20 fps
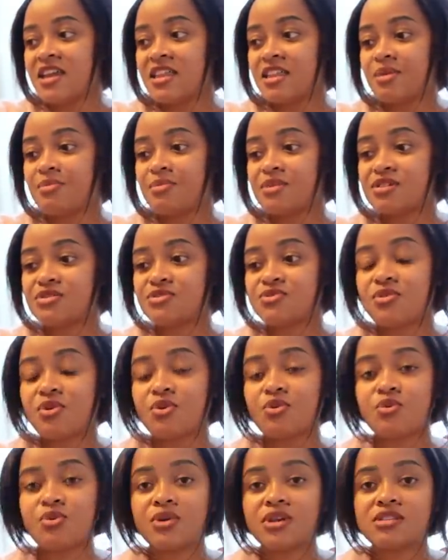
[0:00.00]
They're meant for
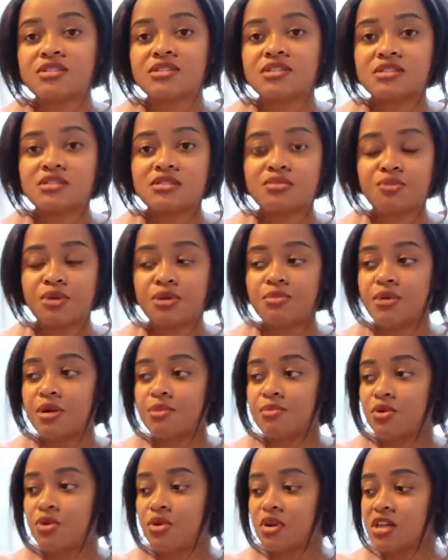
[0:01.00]
queens. It's
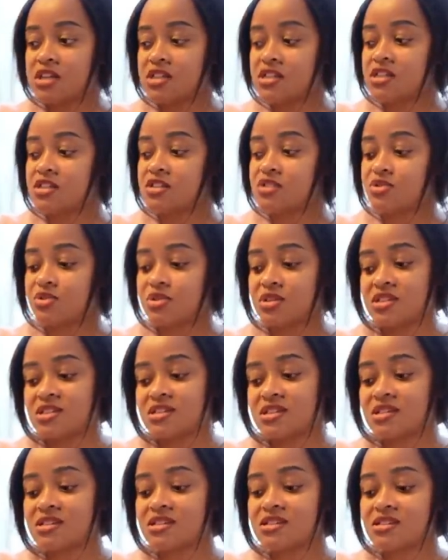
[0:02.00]
premium quality. So they
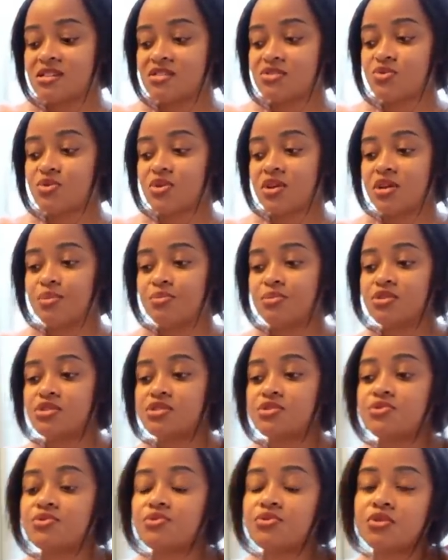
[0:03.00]
sent this really
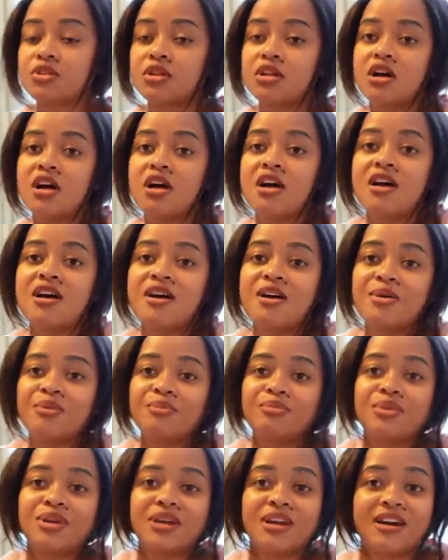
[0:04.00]
beautiful
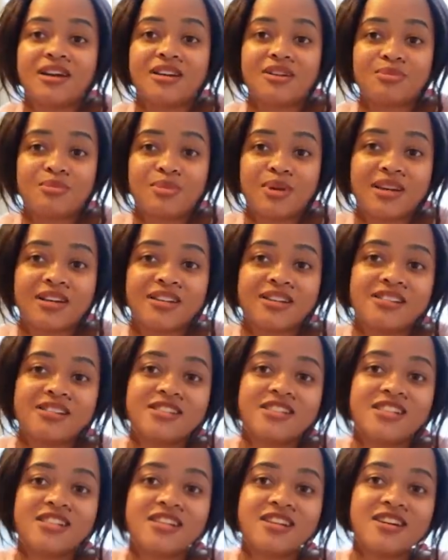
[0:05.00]
PR
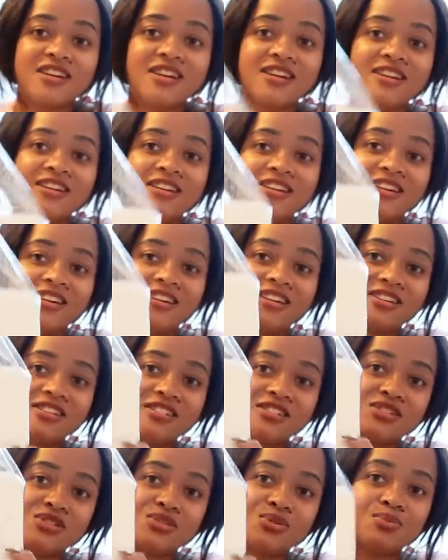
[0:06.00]
package
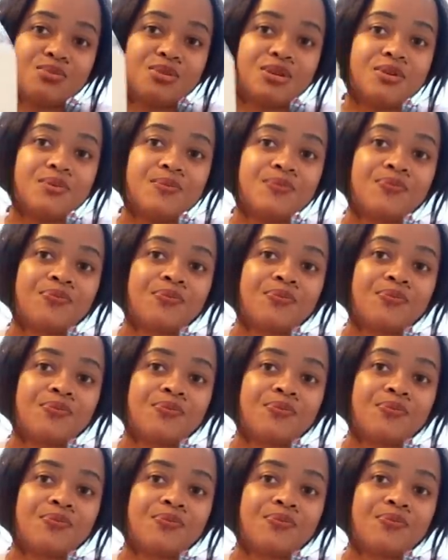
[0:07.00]
to me.